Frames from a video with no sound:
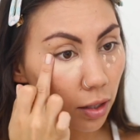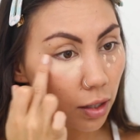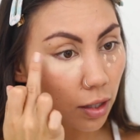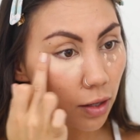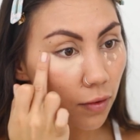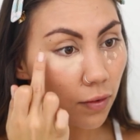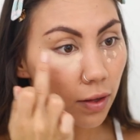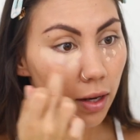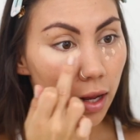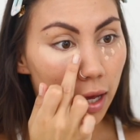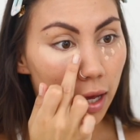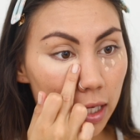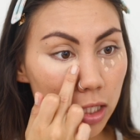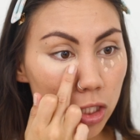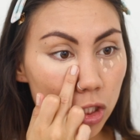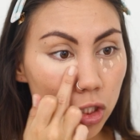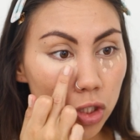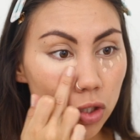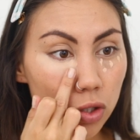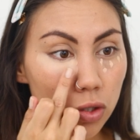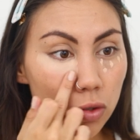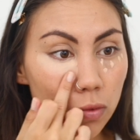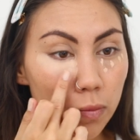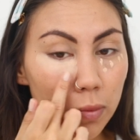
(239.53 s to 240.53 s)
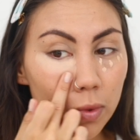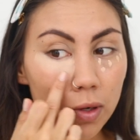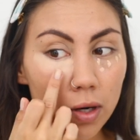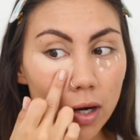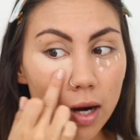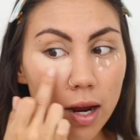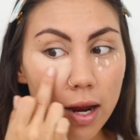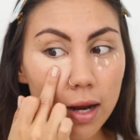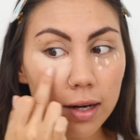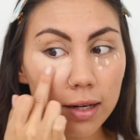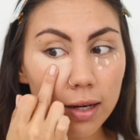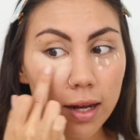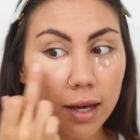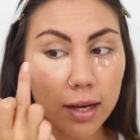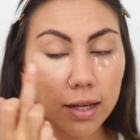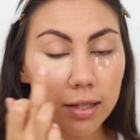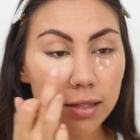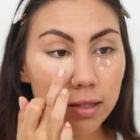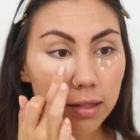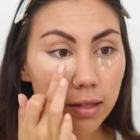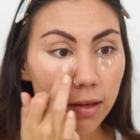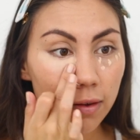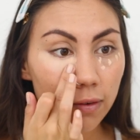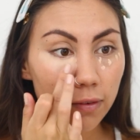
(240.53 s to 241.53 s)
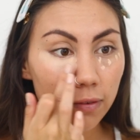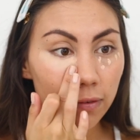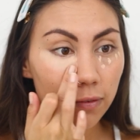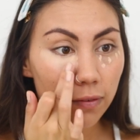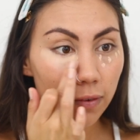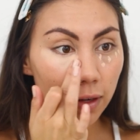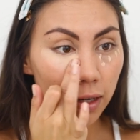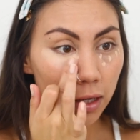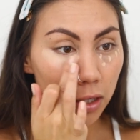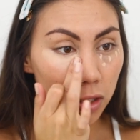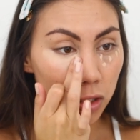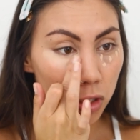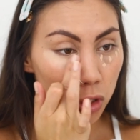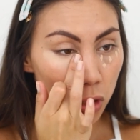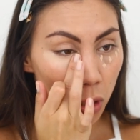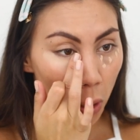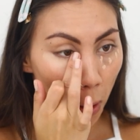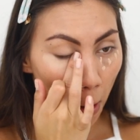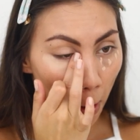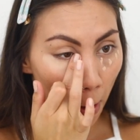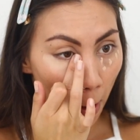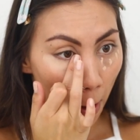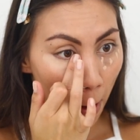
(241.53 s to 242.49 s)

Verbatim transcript: give a super nice finish.